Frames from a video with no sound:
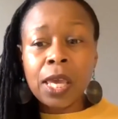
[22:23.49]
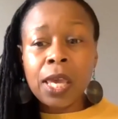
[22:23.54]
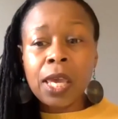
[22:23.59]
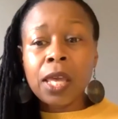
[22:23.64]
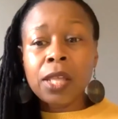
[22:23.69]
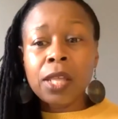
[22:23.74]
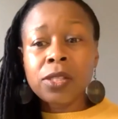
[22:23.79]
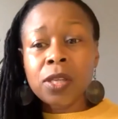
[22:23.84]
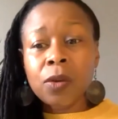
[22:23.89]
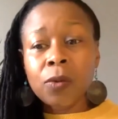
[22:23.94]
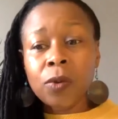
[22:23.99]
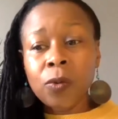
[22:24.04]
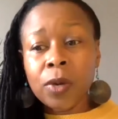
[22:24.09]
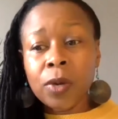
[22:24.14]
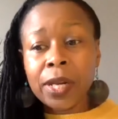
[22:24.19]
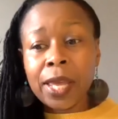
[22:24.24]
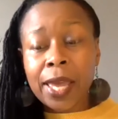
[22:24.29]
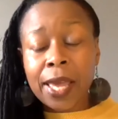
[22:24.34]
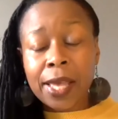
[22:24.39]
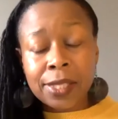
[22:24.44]
And so we want
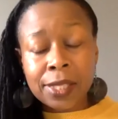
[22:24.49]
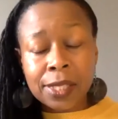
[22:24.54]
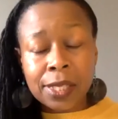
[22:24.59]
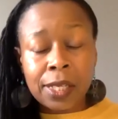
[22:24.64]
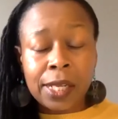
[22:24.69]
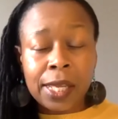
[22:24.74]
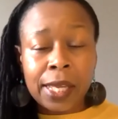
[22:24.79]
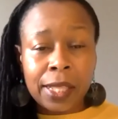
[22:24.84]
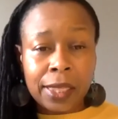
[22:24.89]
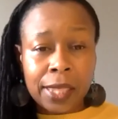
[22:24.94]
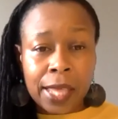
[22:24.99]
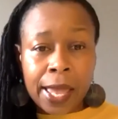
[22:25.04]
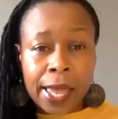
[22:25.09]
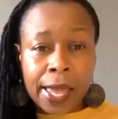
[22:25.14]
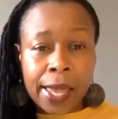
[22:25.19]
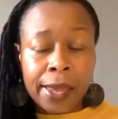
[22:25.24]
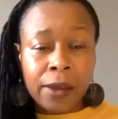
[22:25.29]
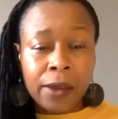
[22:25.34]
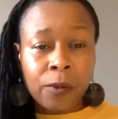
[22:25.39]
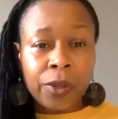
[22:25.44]
to escalate
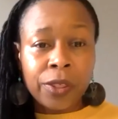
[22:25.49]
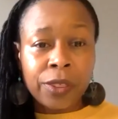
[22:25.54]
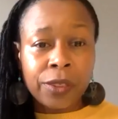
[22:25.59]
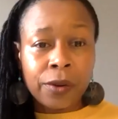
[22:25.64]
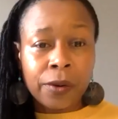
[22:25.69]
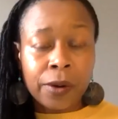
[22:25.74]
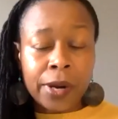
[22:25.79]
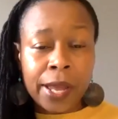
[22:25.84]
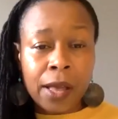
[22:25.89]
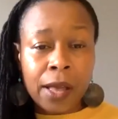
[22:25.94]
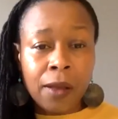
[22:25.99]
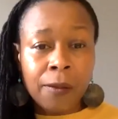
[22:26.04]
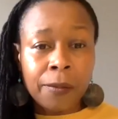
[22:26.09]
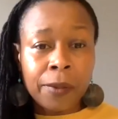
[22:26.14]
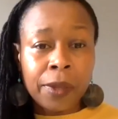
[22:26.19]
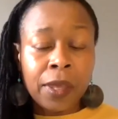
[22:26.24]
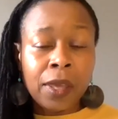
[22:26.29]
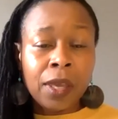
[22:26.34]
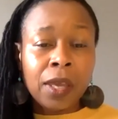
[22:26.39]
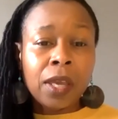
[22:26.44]
that with your help
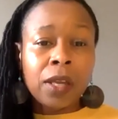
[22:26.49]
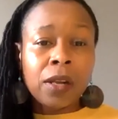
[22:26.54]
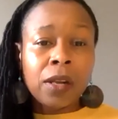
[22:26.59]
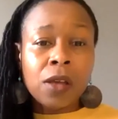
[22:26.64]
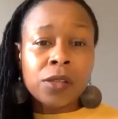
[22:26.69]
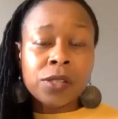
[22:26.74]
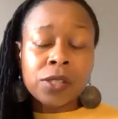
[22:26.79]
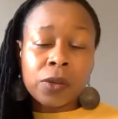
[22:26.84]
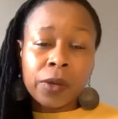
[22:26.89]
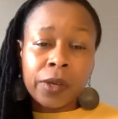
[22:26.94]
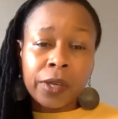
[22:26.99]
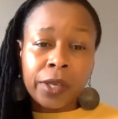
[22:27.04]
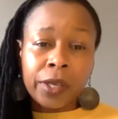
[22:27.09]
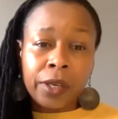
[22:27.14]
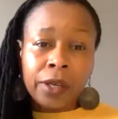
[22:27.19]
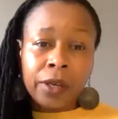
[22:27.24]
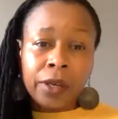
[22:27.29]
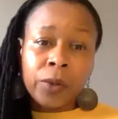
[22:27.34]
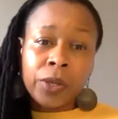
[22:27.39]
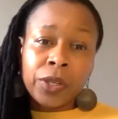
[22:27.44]
and also hear
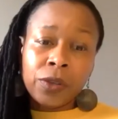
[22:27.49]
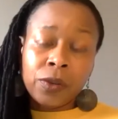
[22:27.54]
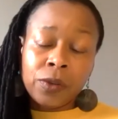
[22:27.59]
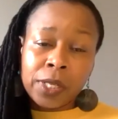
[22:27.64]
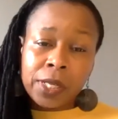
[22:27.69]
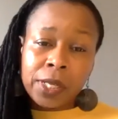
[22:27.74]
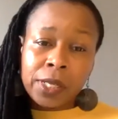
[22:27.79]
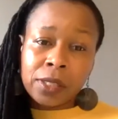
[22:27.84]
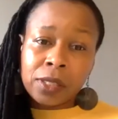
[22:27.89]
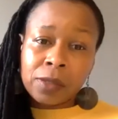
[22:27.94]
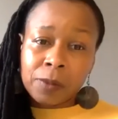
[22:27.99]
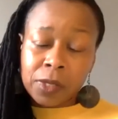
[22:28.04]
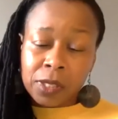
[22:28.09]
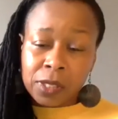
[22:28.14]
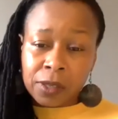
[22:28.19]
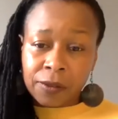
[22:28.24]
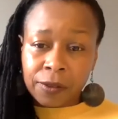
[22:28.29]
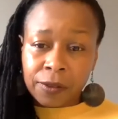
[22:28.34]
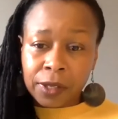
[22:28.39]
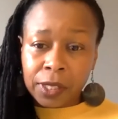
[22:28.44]
what you need
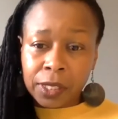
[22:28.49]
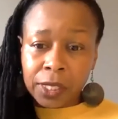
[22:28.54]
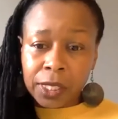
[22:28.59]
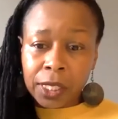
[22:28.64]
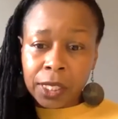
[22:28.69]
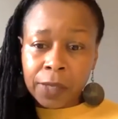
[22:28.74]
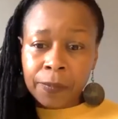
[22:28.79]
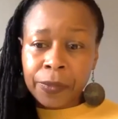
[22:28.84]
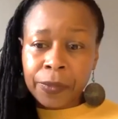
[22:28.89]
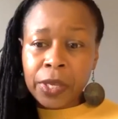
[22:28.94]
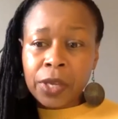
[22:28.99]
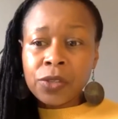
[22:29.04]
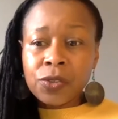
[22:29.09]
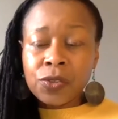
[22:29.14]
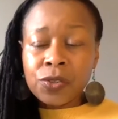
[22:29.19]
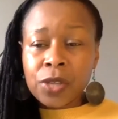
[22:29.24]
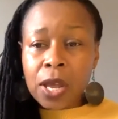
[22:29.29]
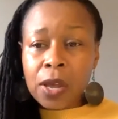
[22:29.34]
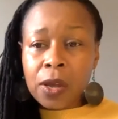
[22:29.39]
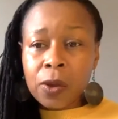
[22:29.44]
specifically.
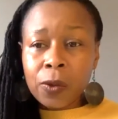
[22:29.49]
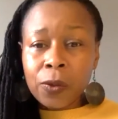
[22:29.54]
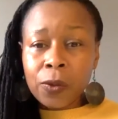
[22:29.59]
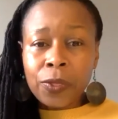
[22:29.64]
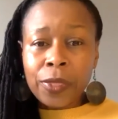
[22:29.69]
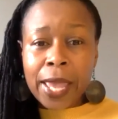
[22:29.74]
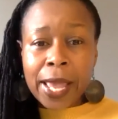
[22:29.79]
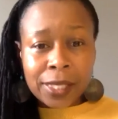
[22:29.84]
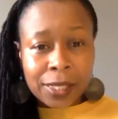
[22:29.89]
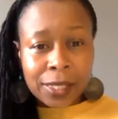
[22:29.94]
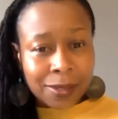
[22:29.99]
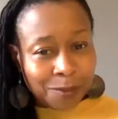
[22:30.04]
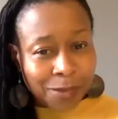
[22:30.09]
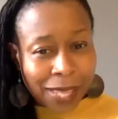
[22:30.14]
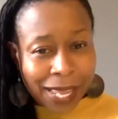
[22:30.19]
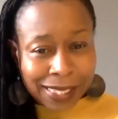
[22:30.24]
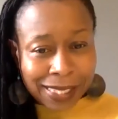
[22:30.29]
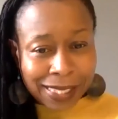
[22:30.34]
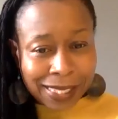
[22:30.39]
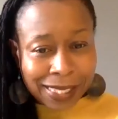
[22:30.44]
So that's
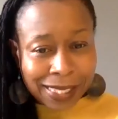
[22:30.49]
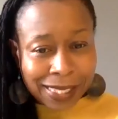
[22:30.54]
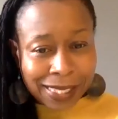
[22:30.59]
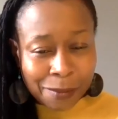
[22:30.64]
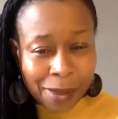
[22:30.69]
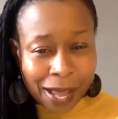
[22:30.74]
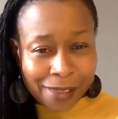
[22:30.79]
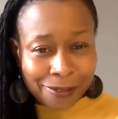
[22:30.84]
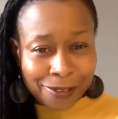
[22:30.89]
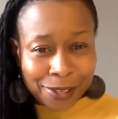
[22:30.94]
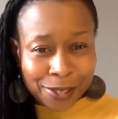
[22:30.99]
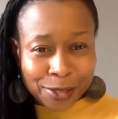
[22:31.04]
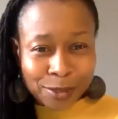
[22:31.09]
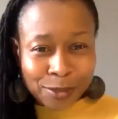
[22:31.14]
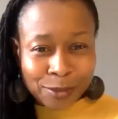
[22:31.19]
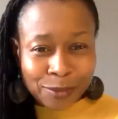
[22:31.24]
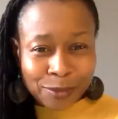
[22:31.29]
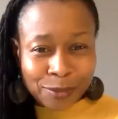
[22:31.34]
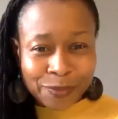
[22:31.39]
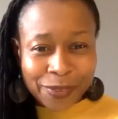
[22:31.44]
my view,
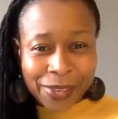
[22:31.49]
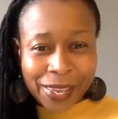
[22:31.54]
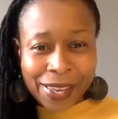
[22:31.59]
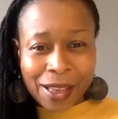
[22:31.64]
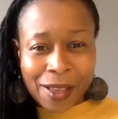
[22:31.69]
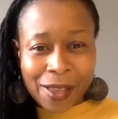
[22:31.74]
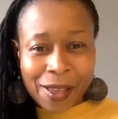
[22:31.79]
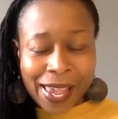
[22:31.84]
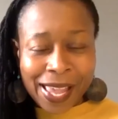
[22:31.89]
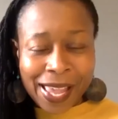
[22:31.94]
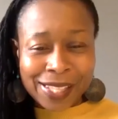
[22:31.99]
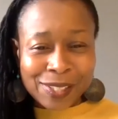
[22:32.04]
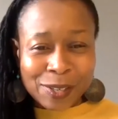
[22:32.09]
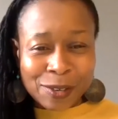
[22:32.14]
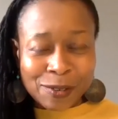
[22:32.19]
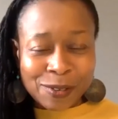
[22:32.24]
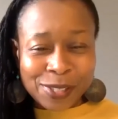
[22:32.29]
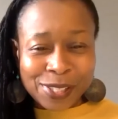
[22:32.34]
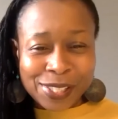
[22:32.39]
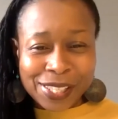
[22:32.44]
and I'll hand it over
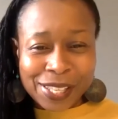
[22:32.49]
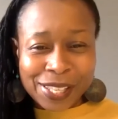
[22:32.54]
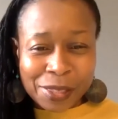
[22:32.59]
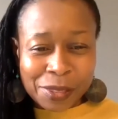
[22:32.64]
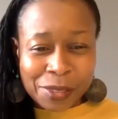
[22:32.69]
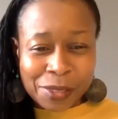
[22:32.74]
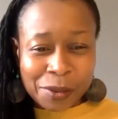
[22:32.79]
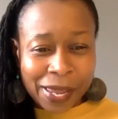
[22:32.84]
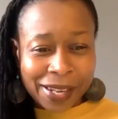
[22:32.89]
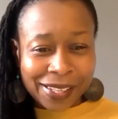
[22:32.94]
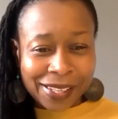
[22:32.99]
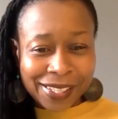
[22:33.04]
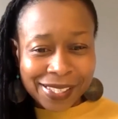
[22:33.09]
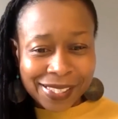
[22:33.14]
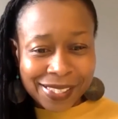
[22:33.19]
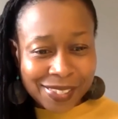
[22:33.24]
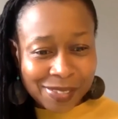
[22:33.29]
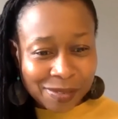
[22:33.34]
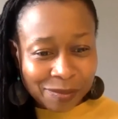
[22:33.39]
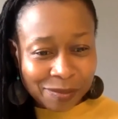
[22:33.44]
to the other
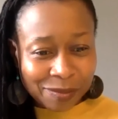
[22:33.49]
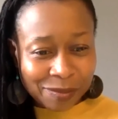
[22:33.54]
panelists.